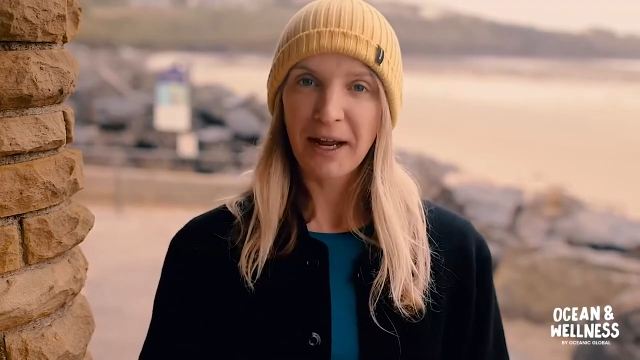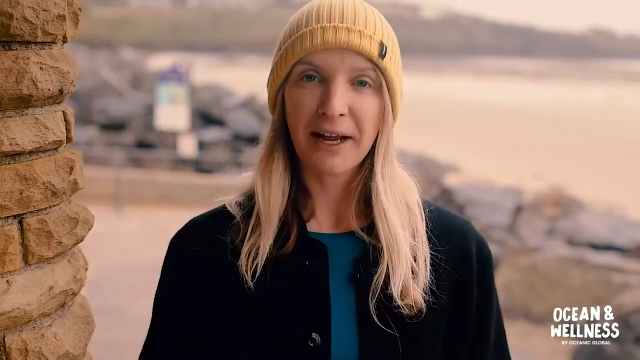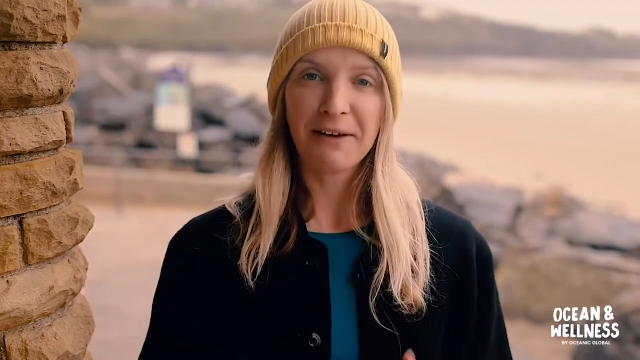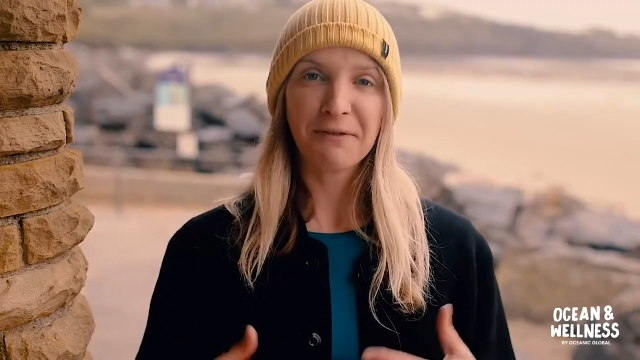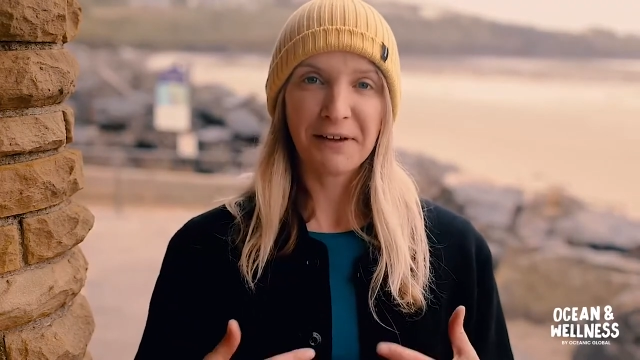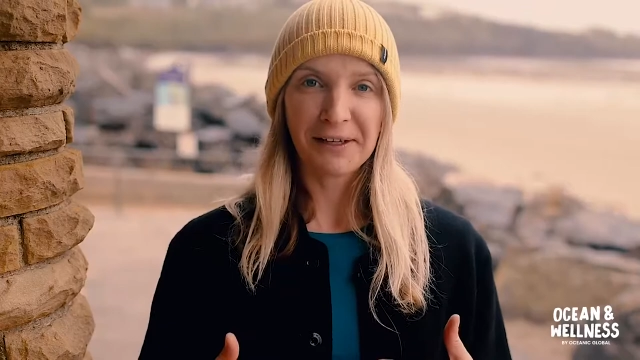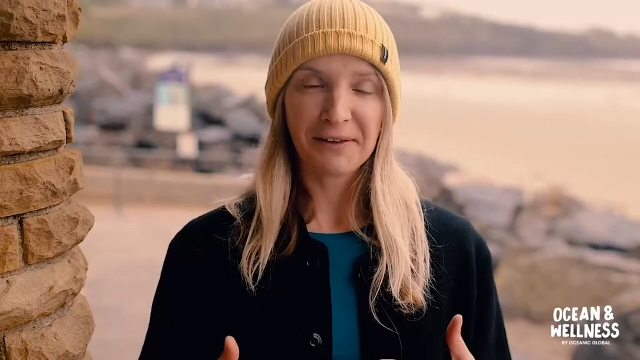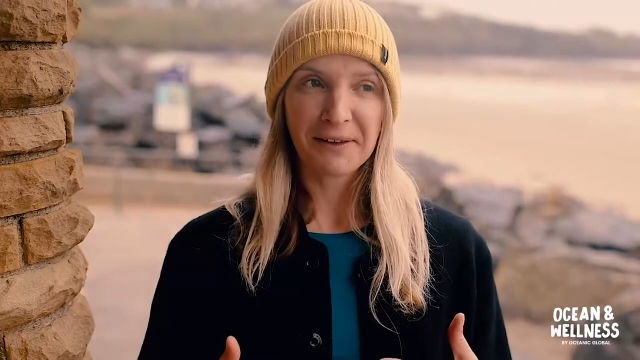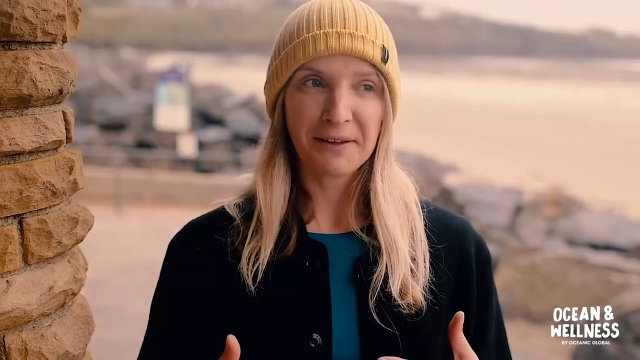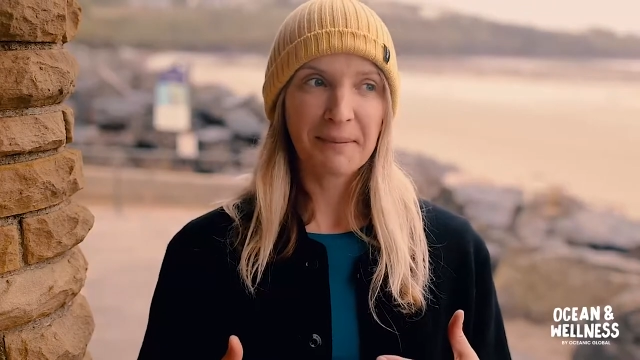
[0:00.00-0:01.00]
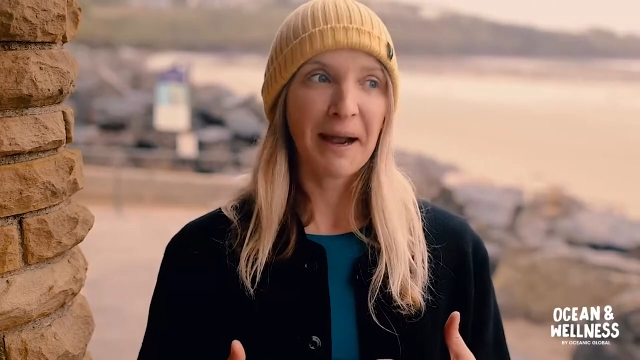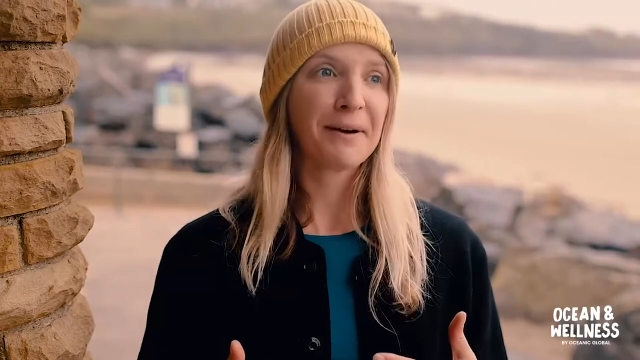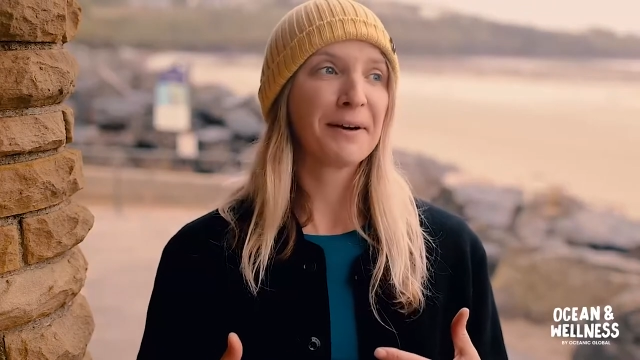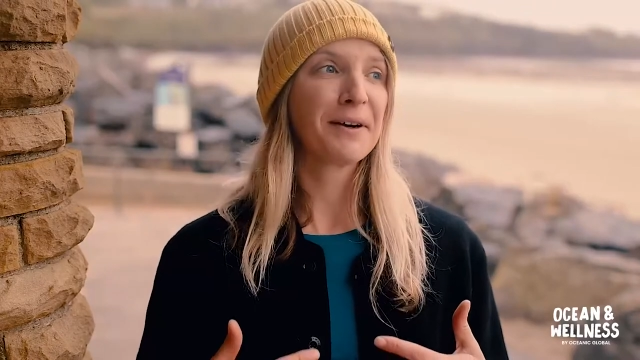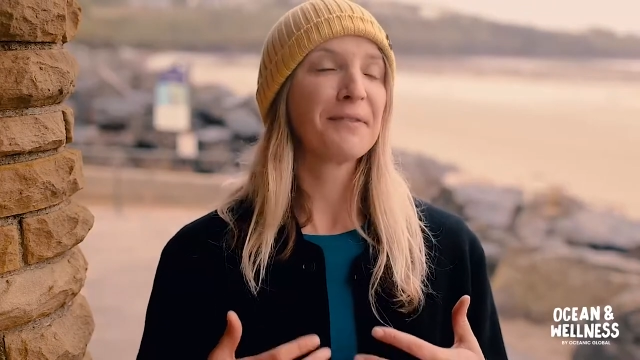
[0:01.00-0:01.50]
and felt the
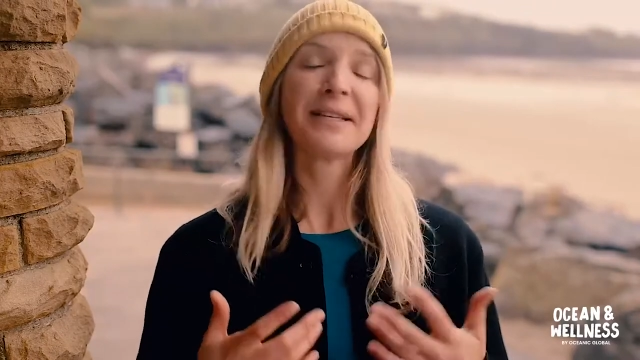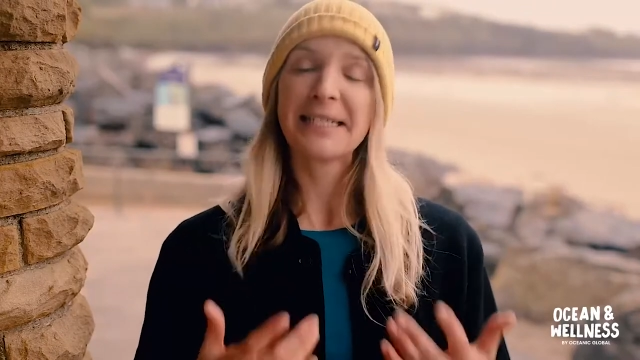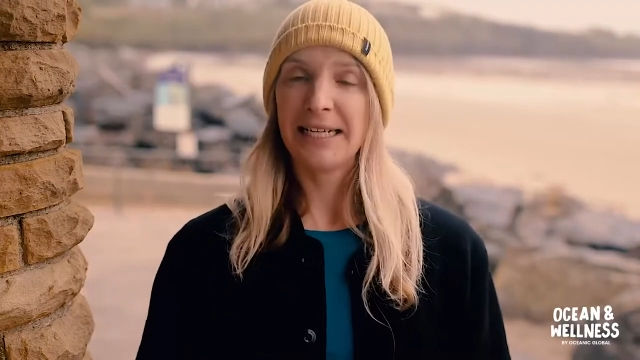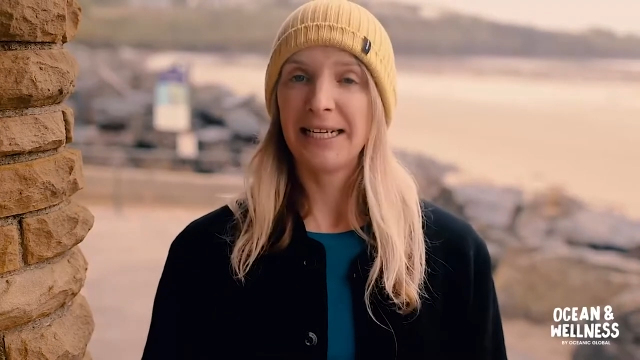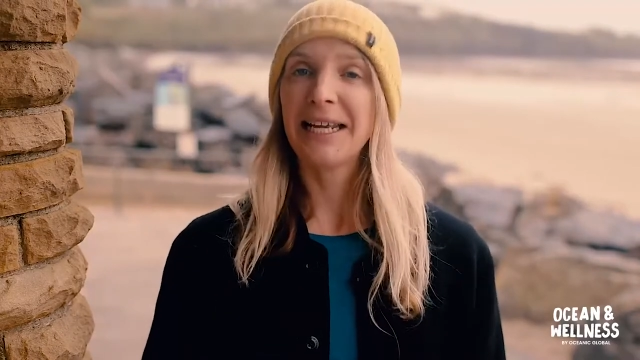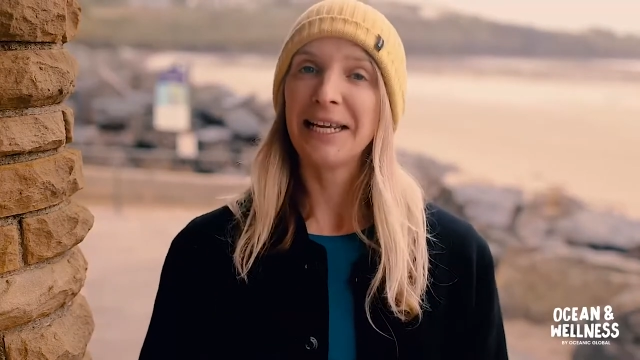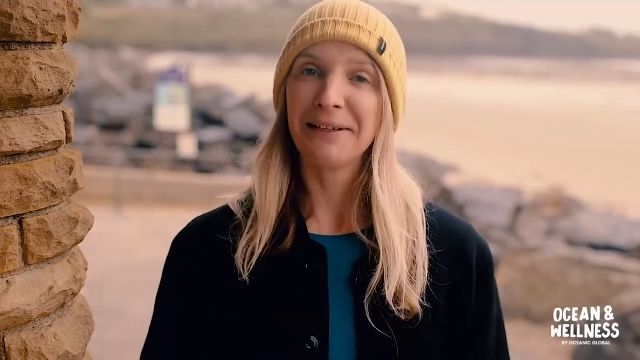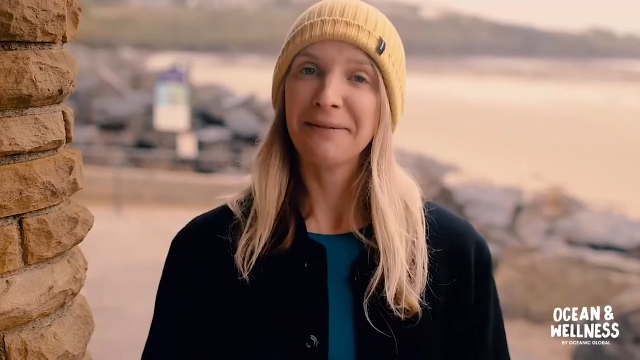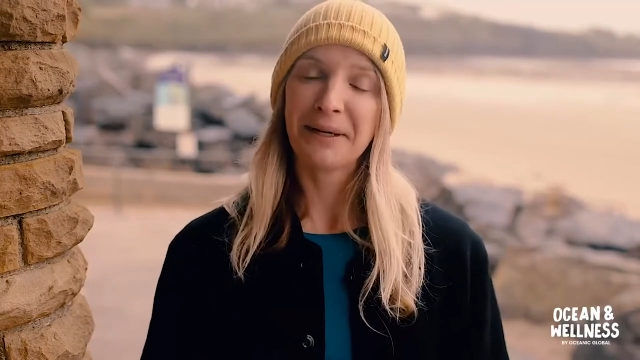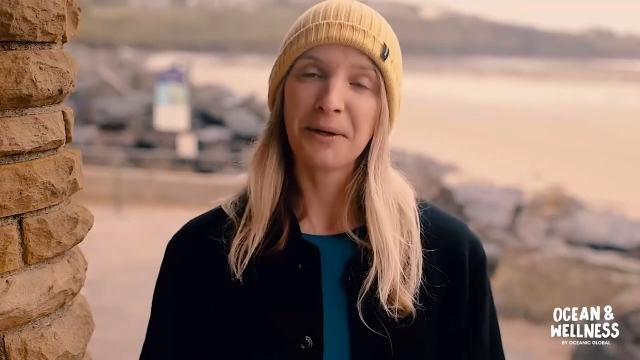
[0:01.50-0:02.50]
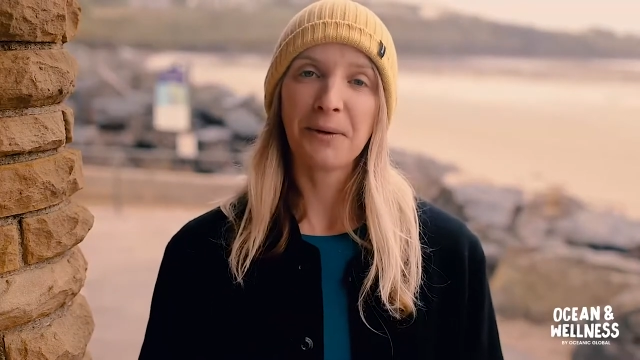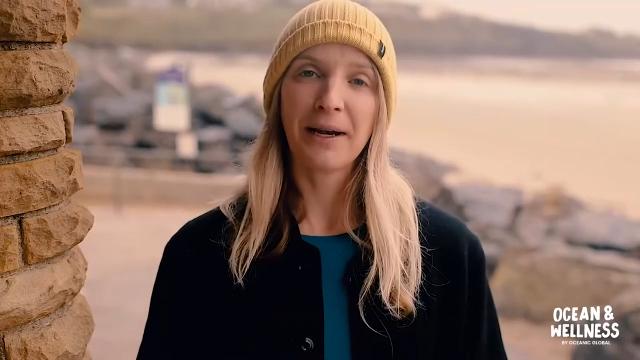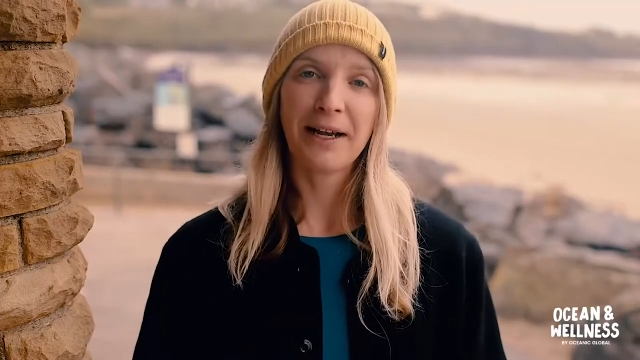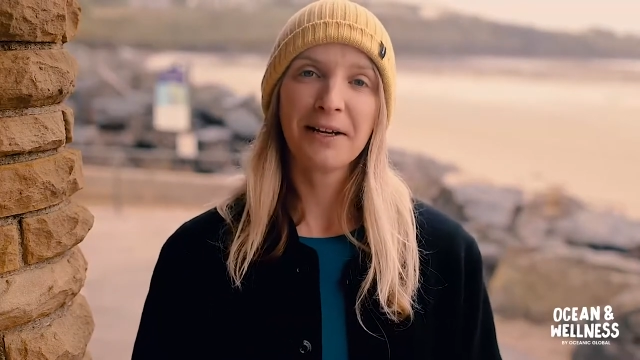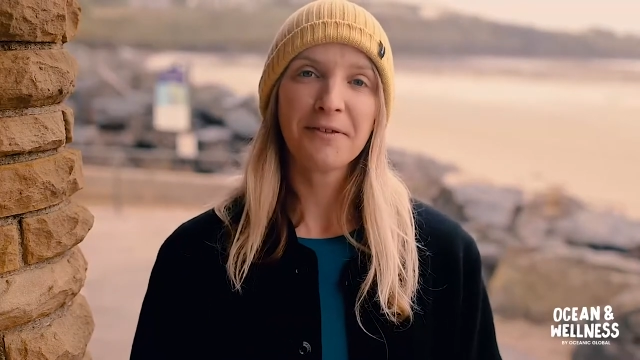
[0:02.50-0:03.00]
power of the sea to heal my whole
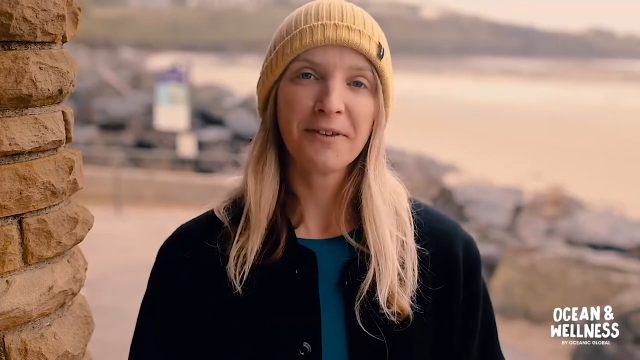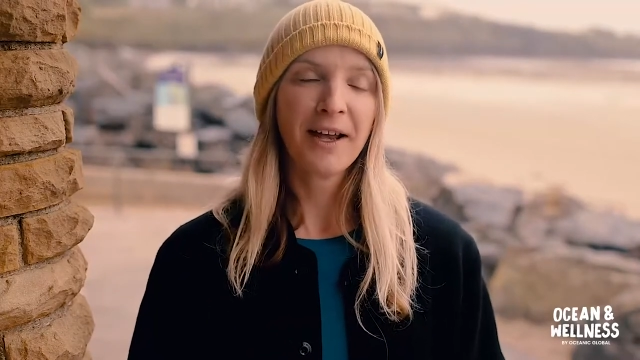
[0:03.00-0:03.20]
life.